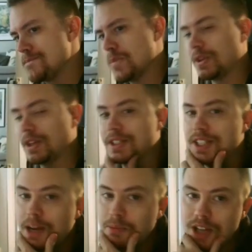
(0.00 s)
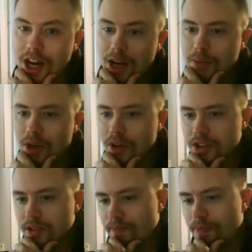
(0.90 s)
But at the same time,
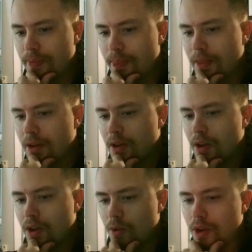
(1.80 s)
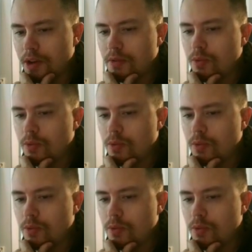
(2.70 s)
because when